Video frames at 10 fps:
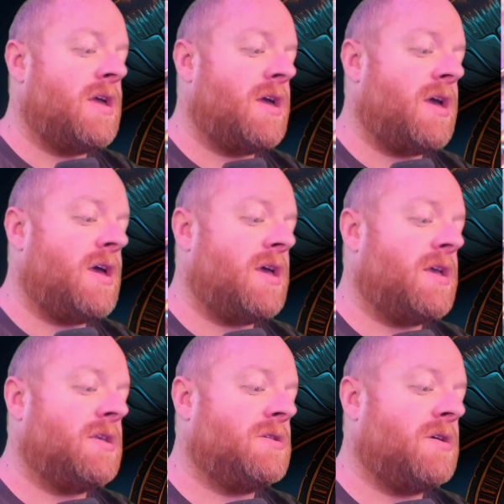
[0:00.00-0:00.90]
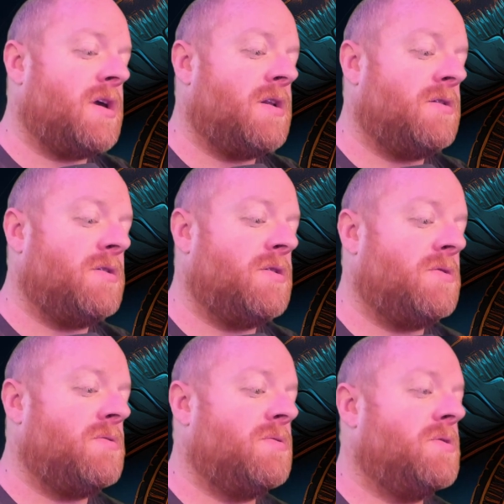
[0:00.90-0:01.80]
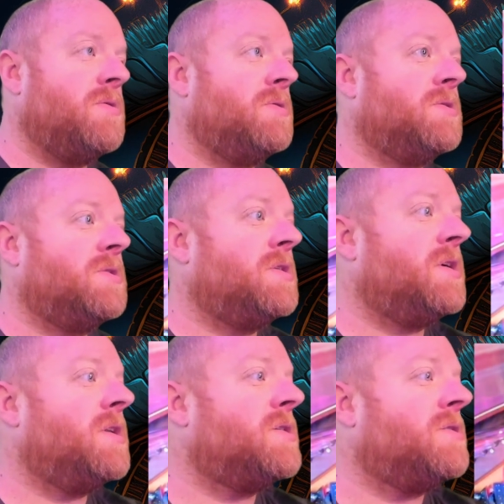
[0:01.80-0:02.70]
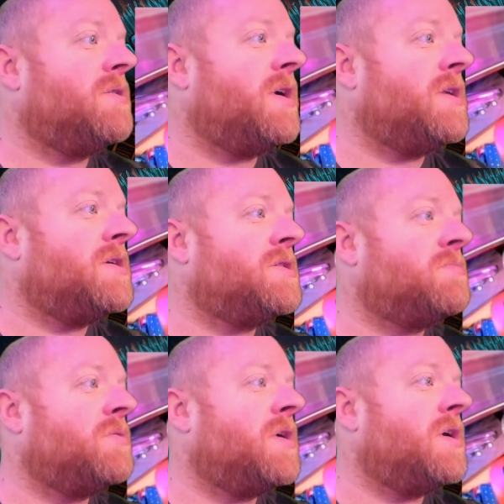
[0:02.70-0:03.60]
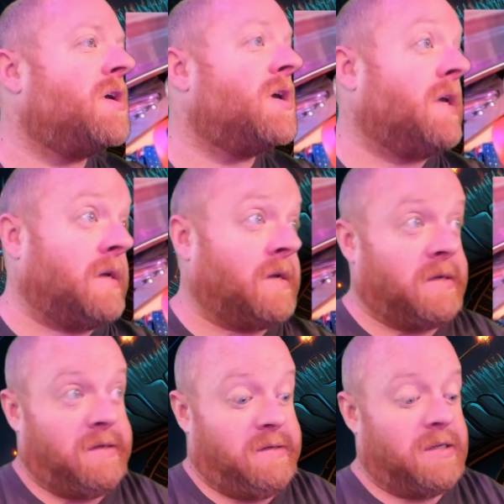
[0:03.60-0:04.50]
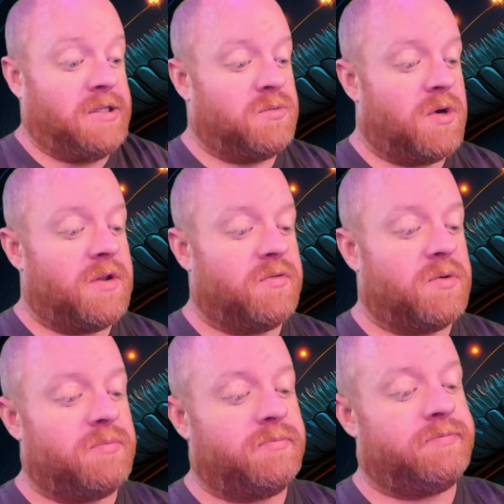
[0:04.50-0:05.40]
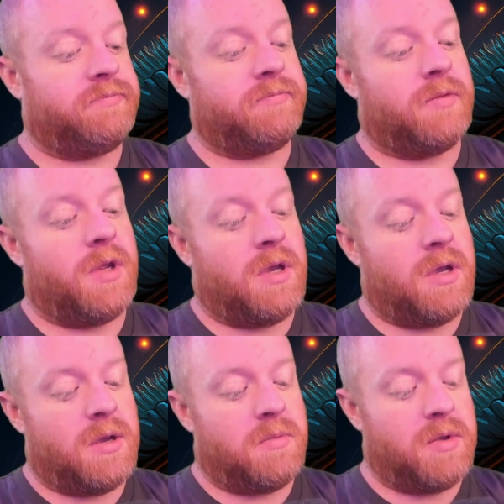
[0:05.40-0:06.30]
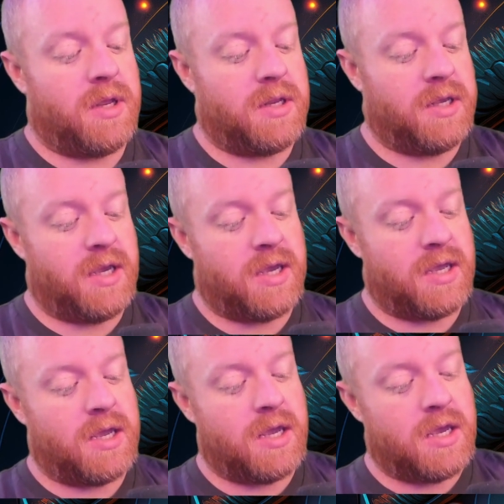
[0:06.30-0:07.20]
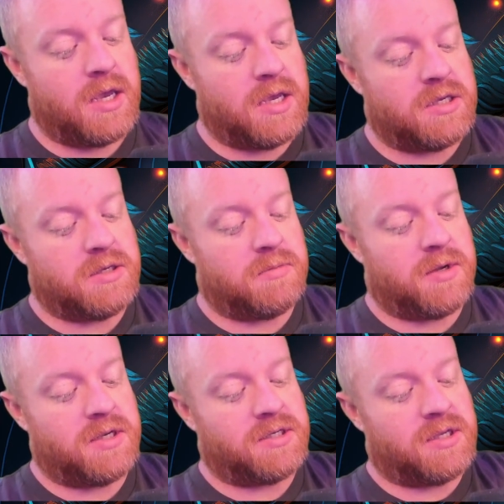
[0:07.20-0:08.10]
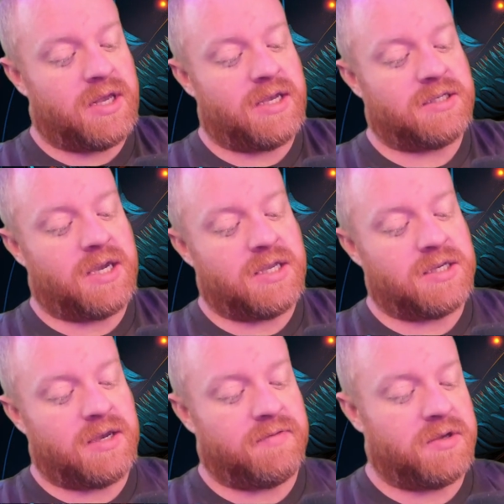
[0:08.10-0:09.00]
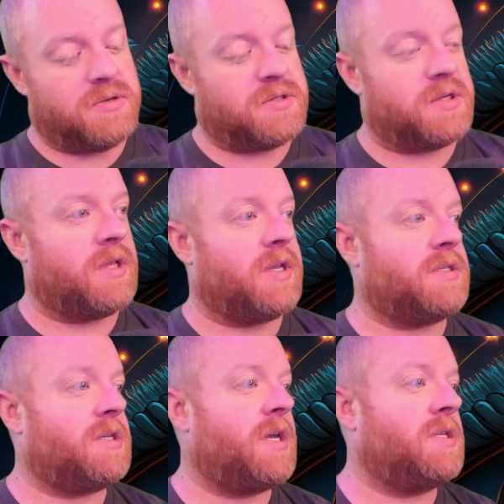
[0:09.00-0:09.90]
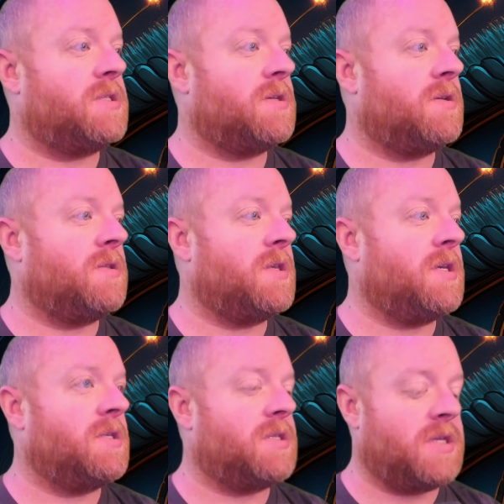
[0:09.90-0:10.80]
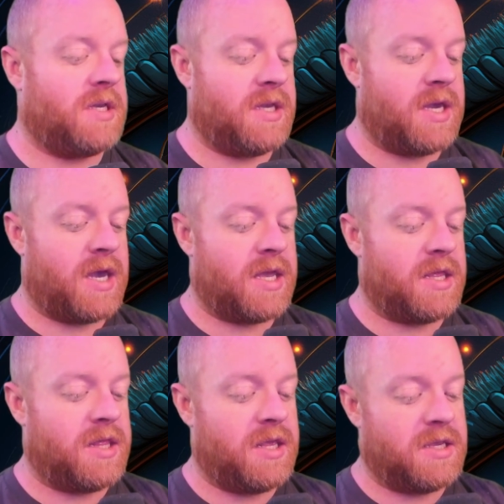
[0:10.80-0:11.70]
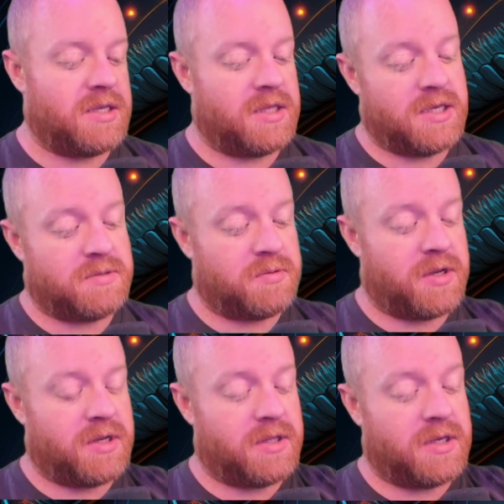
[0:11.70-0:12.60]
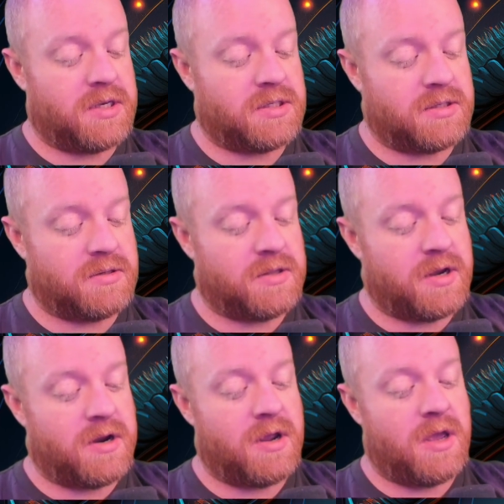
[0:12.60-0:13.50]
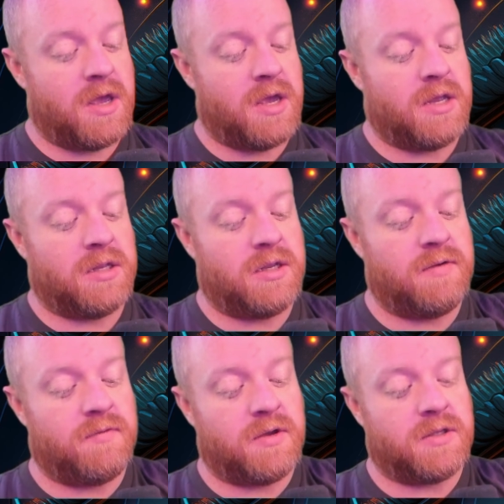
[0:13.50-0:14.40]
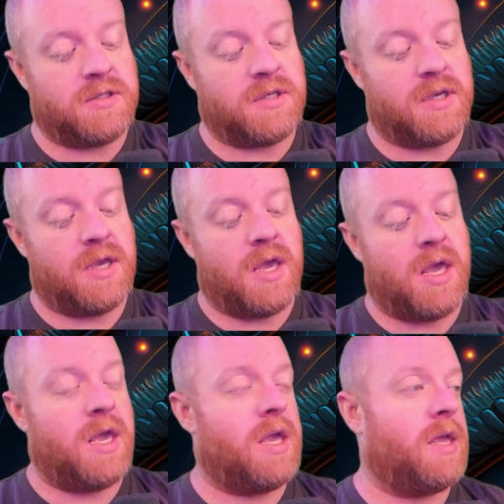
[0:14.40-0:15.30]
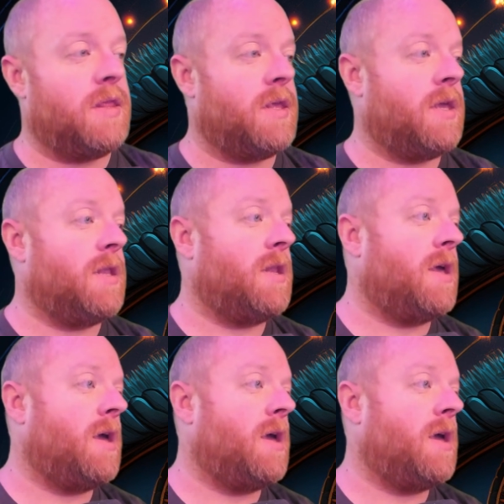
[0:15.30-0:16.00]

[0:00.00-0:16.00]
so I don't know whose signature that is, but it's one of them. And you get some nice glass skates. I haven't used the glass skates on these yet. This brand at least, or their defaults. And then